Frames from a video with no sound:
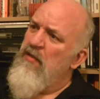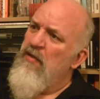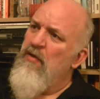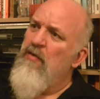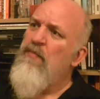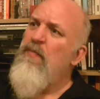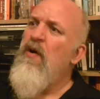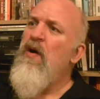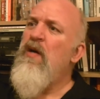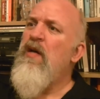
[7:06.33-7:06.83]

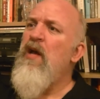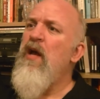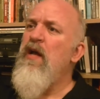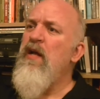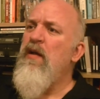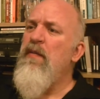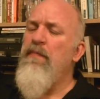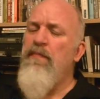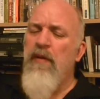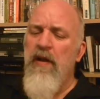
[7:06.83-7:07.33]
Or am I
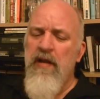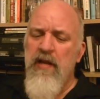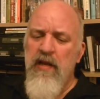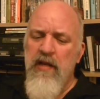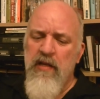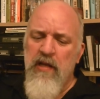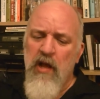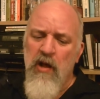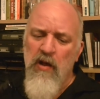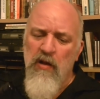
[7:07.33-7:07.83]
going
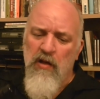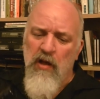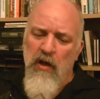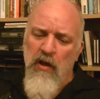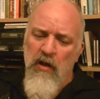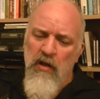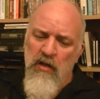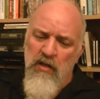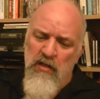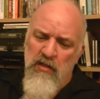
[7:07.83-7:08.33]
completely
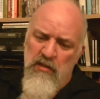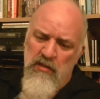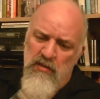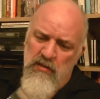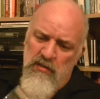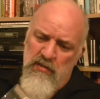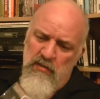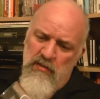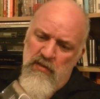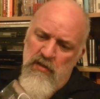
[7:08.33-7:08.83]
gaga?
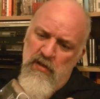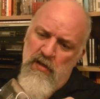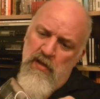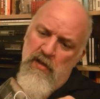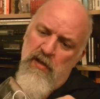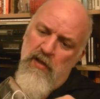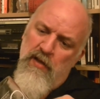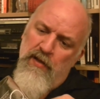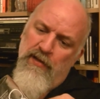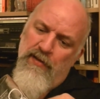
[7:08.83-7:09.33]

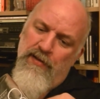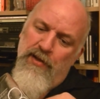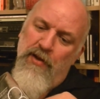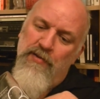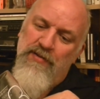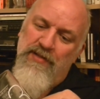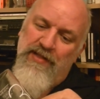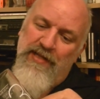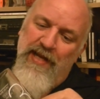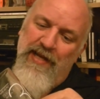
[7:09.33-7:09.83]

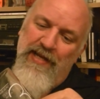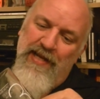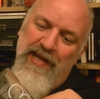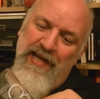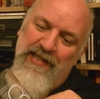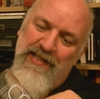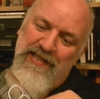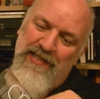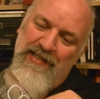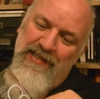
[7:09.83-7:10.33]
Don't say
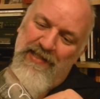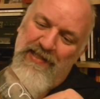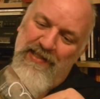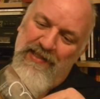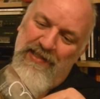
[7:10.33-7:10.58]
yes.